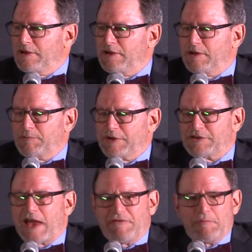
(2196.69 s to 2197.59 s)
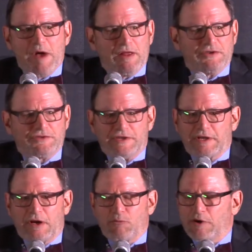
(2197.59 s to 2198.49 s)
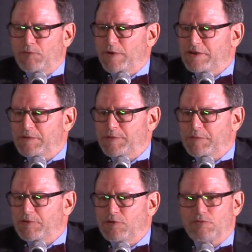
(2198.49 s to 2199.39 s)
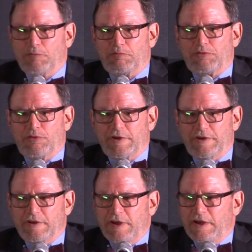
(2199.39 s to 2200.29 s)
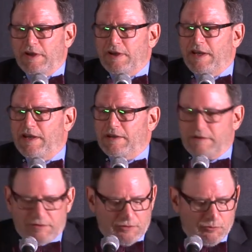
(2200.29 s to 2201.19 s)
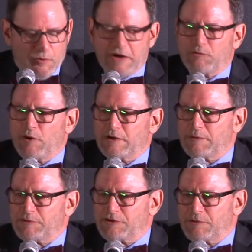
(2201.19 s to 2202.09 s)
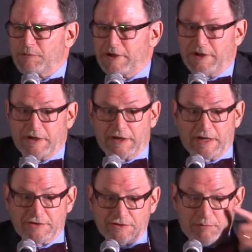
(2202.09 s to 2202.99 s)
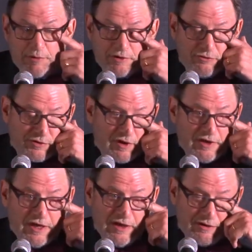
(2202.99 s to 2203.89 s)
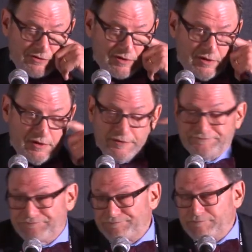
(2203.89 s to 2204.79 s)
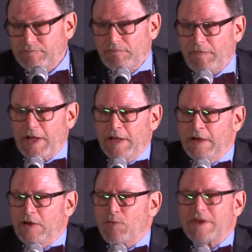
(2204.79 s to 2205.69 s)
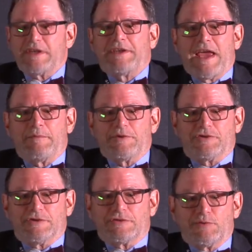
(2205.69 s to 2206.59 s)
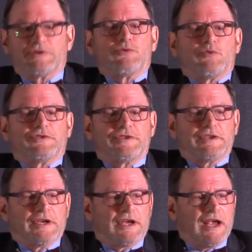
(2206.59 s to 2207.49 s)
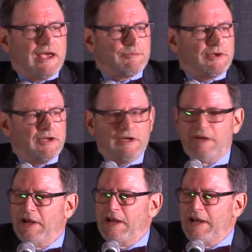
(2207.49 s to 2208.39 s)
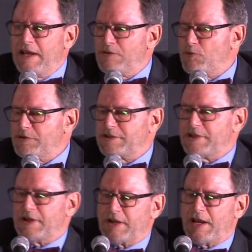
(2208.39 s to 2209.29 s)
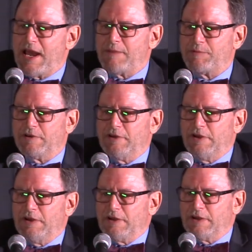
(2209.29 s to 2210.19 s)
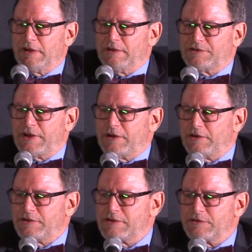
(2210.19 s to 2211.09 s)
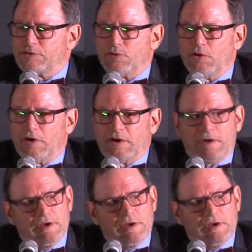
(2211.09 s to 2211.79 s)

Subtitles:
I have a policy that I want to rent to people who are employed, and you wind up discriminating against somebody who's got AIDS? What are the damages? What's the worst thing that can happen? And the worst thing that can happen is that under the law,